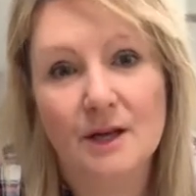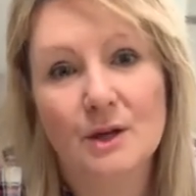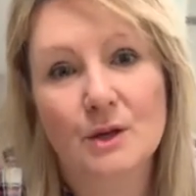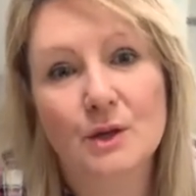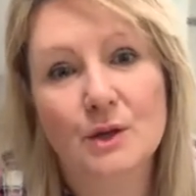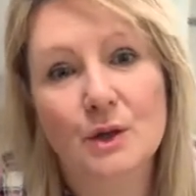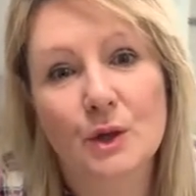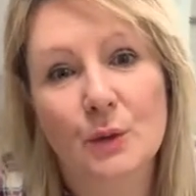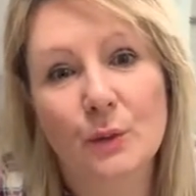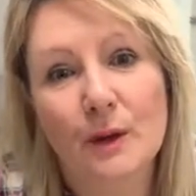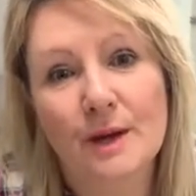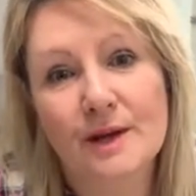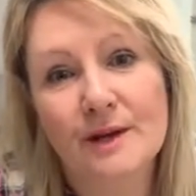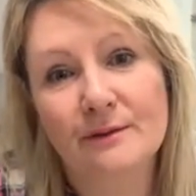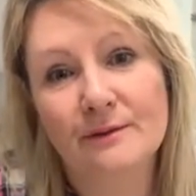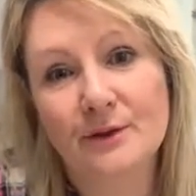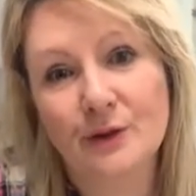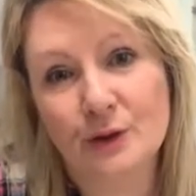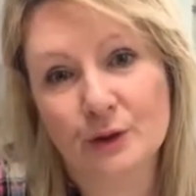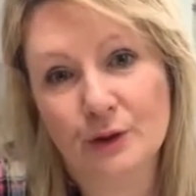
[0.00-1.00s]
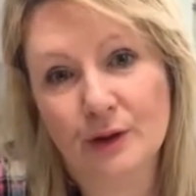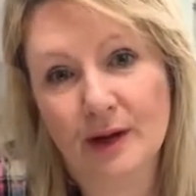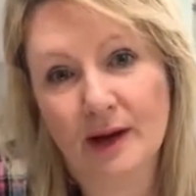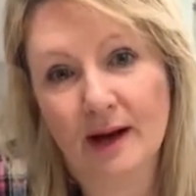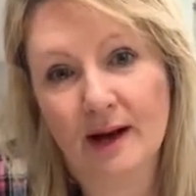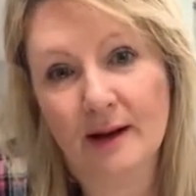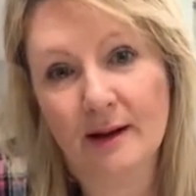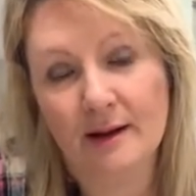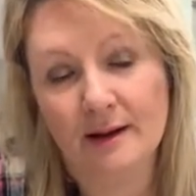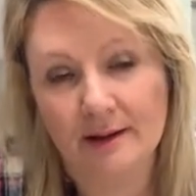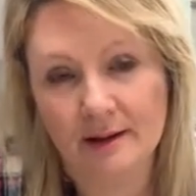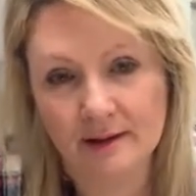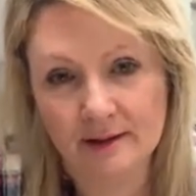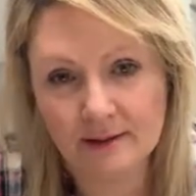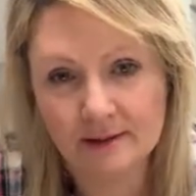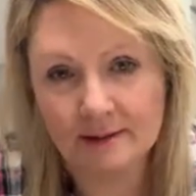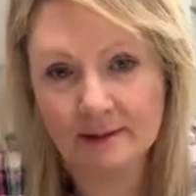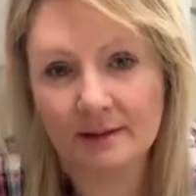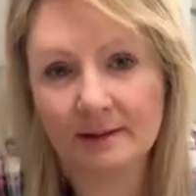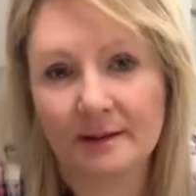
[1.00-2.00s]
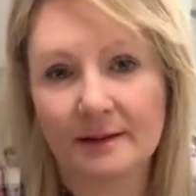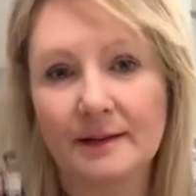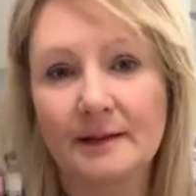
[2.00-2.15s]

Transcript: So when you've done that,